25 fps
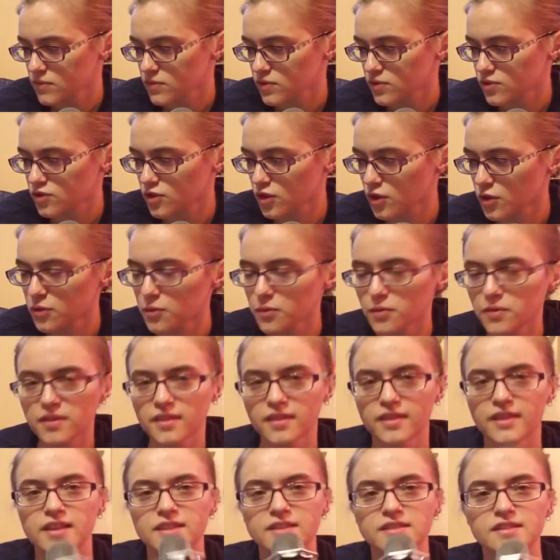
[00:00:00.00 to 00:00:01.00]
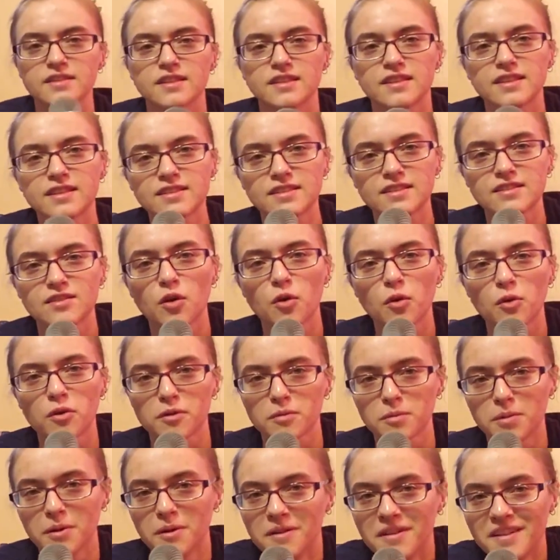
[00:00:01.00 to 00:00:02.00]
So this is
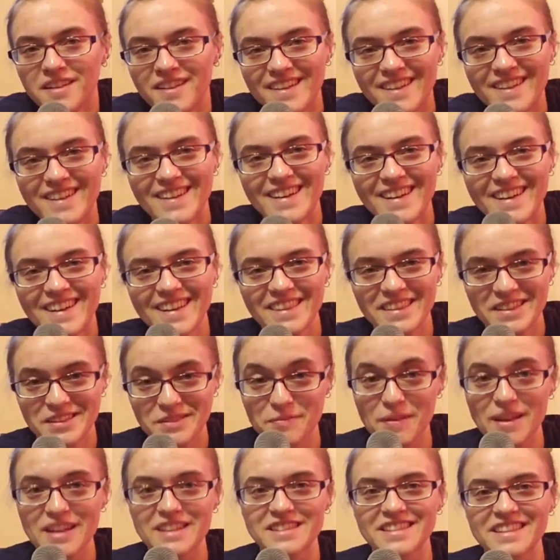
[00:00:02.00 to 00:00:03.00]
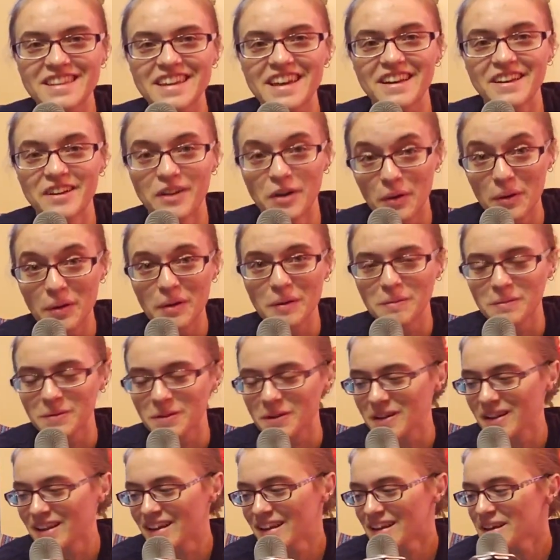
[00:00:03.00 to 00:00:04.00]
horrible. This makes Leon
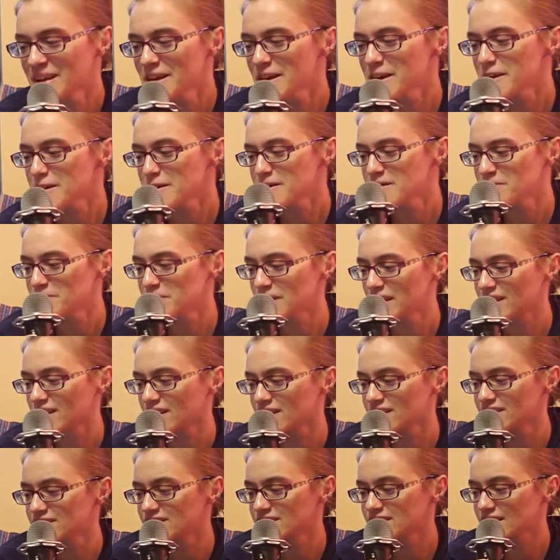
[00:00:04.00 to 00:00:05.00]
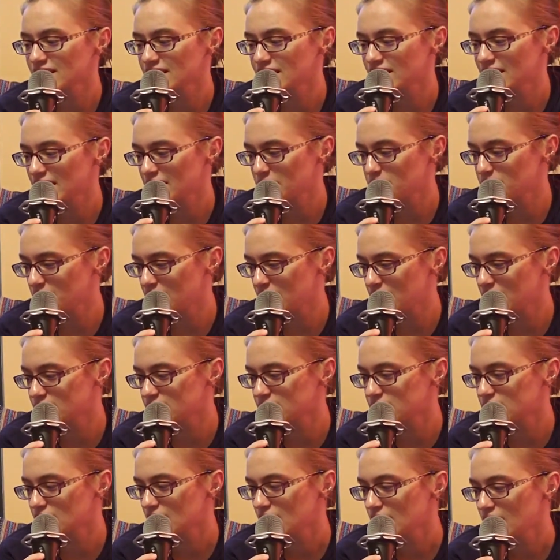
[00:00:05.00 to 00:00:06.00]
horrible because it
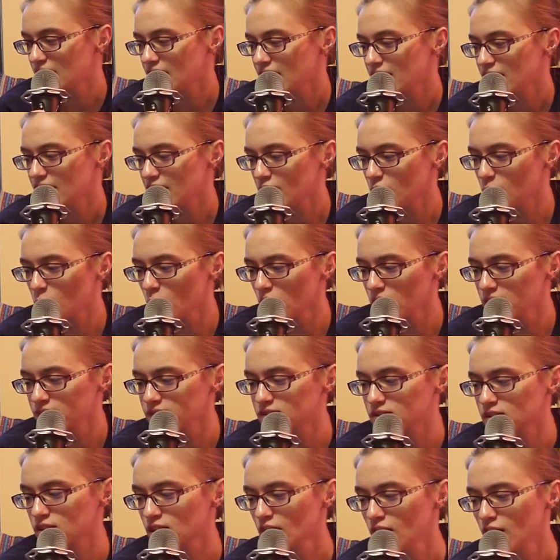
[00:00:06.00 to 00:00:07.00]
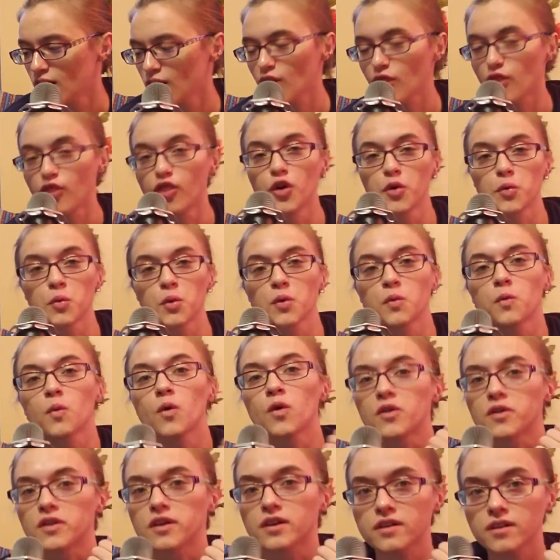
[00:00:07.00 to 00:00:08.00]
means he wants the
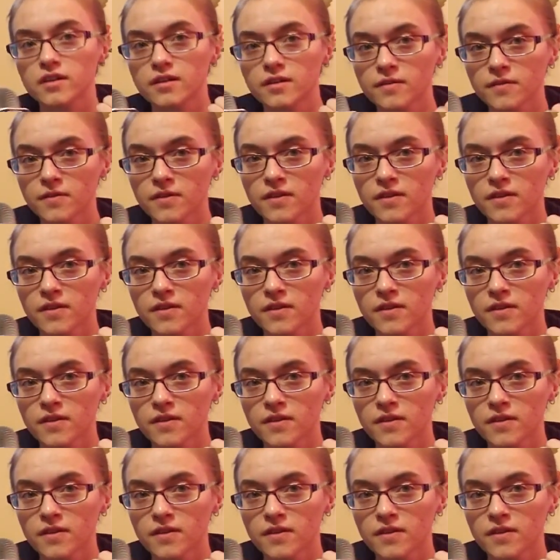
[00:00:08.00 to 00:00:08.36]
reward